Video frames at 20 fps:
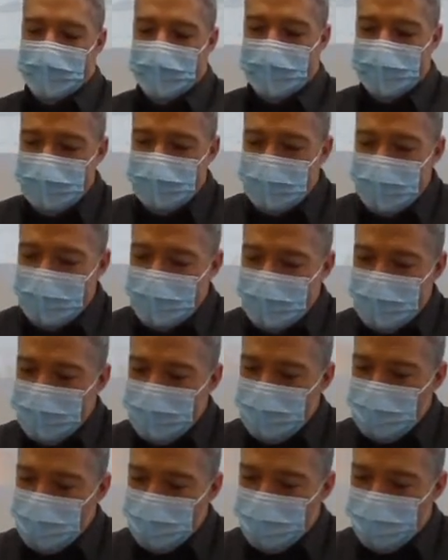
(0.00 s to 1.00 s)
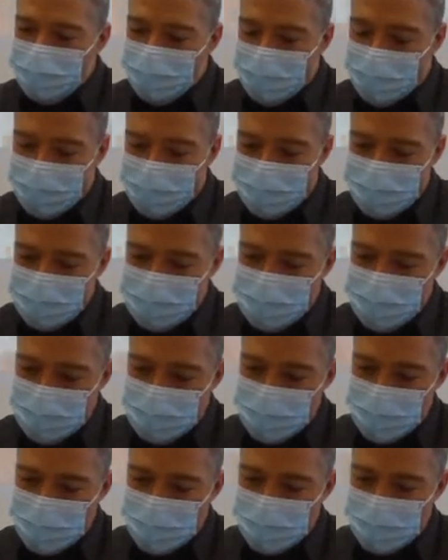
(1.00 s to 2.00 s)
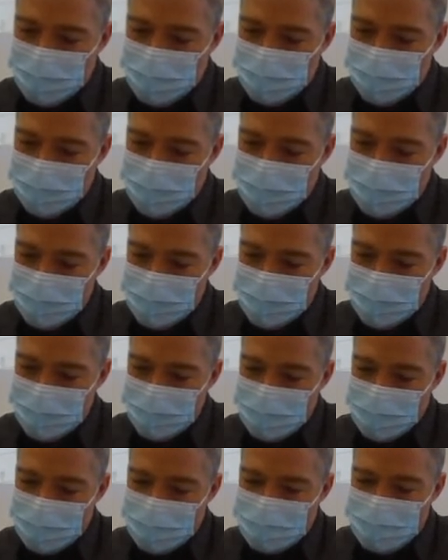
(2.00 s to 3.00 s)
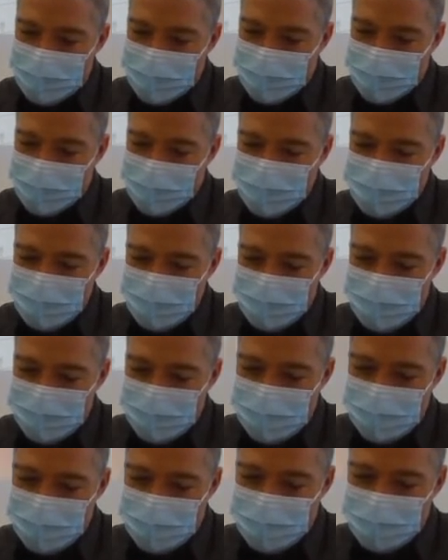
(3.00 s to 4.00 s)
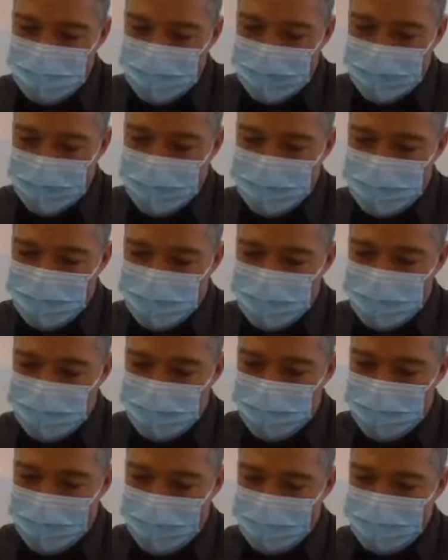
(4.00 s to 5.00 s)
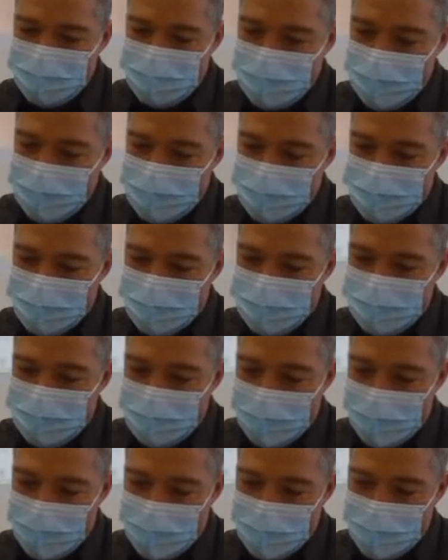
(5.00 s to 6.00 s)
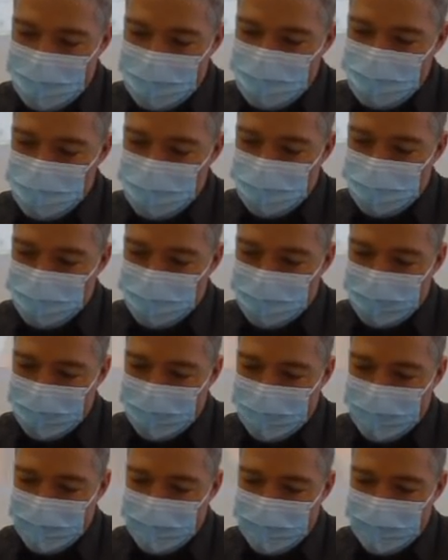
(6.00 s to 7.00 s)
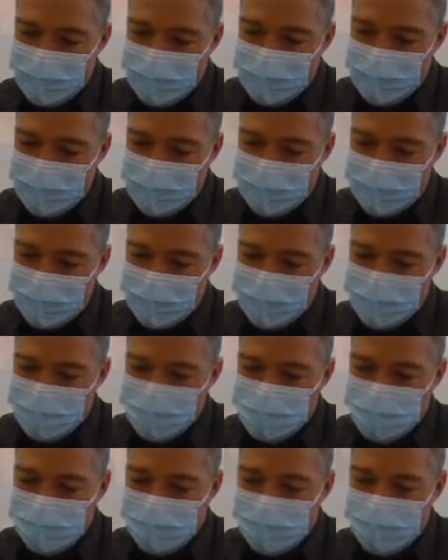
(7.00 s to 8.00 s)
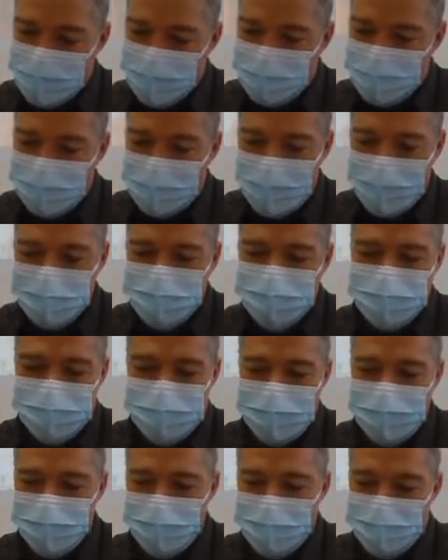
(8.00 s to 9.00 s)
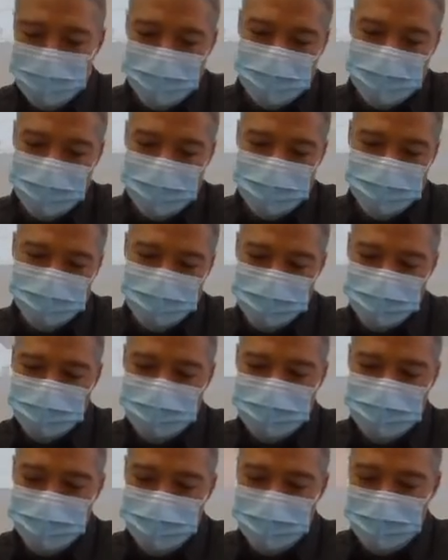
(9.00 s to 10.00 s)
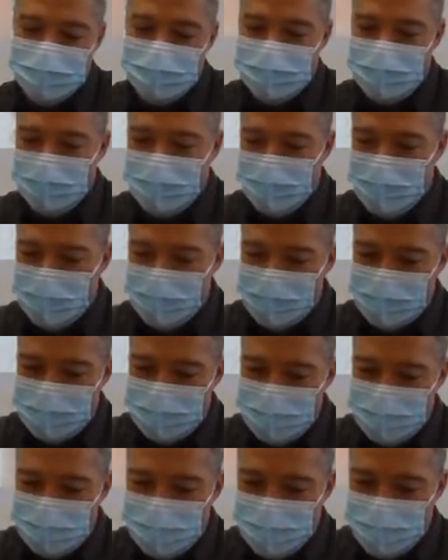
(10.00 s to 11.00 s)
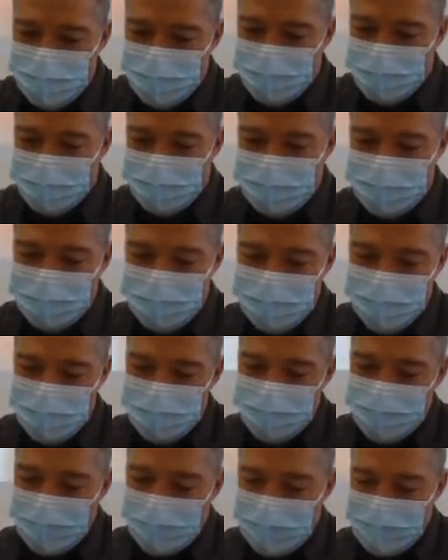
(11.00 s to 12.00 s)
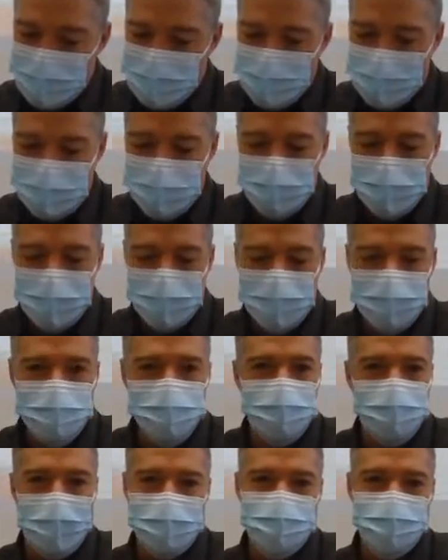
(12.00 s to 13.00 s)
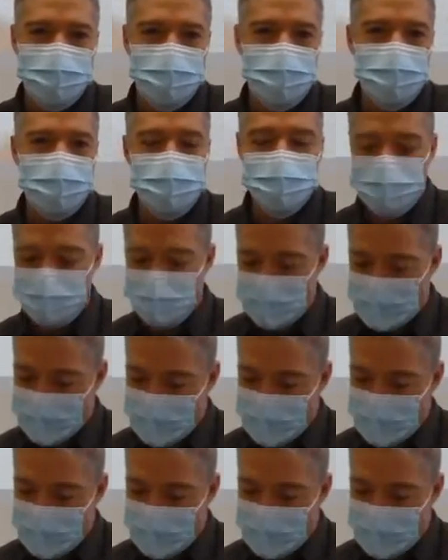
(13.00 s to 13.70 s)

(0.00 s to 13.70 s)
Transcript: And then, so here's H and here's H. So the next thing is D. And there's really nothing else that's even with D, so it's just going to be D next. By the way, these fossils,